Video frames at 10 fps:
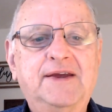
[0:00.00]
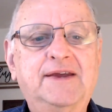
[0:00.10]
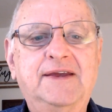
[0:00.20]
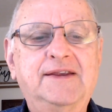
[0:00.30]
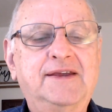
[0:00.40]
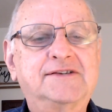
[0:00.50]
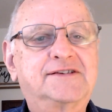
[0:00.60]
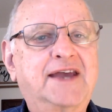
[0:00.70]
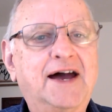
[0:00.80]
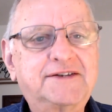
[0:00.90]

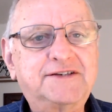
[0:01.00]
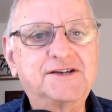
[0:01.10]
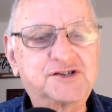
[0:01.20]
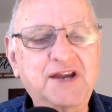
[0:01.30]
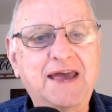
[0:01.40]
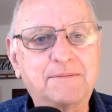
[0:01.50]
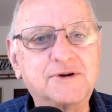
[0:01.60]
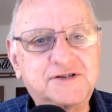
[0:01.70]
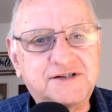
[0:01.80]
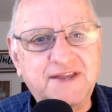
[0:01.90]
He's got to
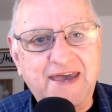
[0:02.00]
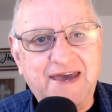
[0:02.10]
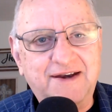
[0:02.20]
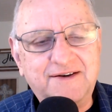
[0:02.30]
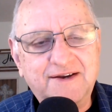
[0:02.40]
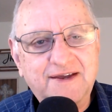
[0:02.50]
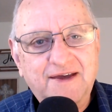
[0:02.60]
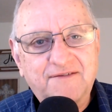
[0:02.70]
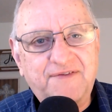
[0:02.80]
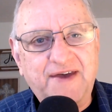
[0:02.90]
establish that
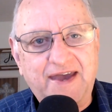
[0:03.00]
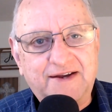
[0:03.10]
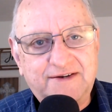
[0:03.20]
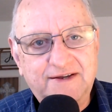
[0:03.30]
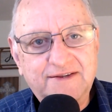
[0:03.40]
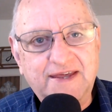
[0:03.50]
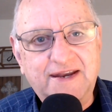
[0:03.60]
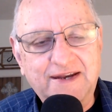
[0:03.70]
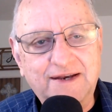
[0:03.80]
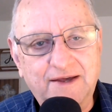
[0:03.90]
fact
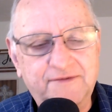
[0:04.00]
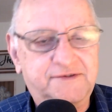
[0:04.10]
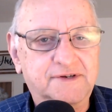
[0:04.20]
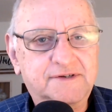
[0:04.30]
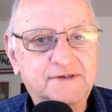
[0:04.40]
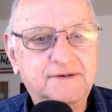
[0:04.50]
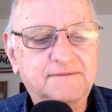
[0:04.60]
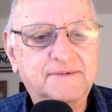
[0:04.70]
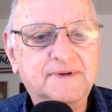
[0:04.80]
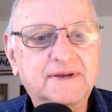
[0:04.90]
that he loves us.
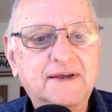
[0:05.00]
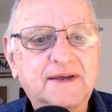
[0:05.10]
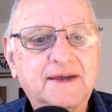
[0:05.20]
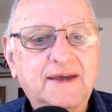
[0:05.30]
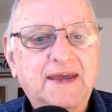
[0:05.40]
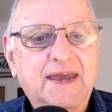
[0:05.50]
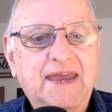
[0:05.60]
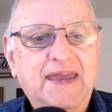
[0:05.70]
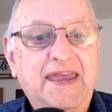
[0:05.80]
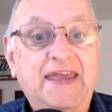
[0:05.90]

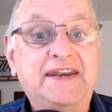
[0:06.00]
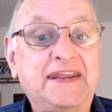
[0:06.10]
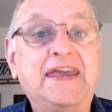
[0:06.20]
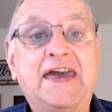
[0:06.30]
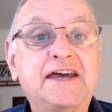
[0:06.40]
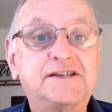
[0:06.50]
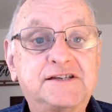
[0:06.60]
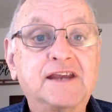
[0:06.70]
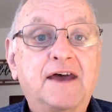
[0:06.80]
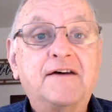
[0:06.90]
And he
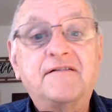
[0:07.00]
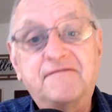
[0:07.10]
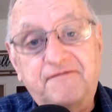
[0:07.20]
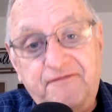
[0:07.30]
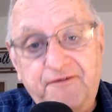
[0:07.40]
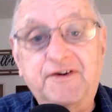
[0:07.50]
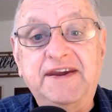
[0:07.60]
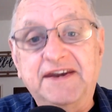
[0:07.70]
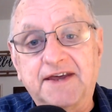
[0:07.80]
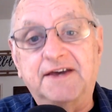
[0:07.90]
has
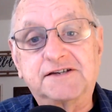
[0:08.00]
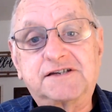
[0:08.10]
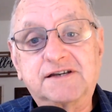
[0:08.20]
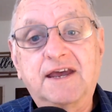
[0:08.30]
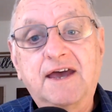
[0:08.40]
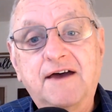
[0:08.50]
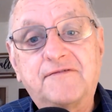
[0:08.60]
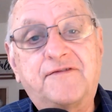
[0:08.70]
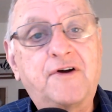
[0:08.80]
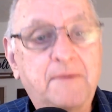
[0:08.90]
freed us
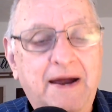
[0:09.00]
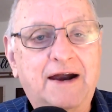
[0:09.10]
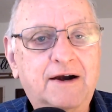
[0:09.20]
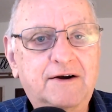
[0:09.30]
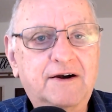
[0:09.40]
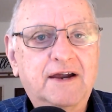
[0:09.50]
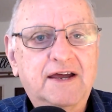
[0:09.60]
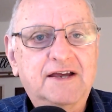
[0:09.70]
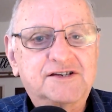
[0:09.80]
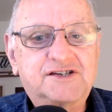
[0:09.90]
from our
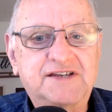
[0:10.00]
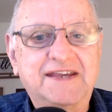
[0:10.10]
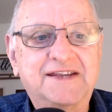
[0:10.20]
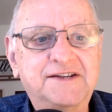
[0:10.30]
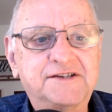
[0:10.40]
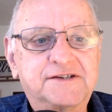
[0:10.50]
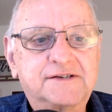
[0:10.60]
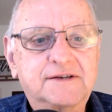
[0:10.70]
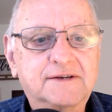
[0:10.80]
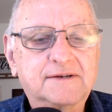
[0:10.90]

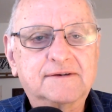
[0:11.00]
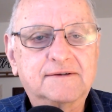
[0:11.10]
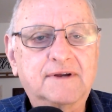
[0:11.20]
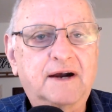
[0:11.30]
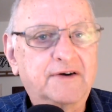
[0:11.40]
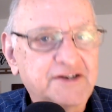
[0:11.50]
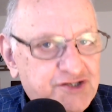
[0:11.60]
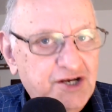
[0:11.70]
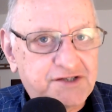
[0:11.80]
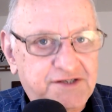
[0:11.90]
sins, our
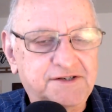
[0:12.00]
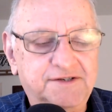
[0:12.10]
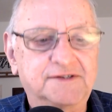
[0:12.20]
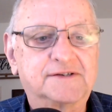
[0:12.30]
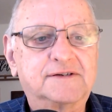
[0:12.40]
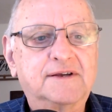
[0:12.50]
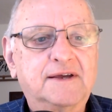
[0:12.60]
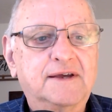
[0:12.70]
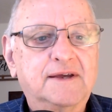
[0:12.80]
injustices,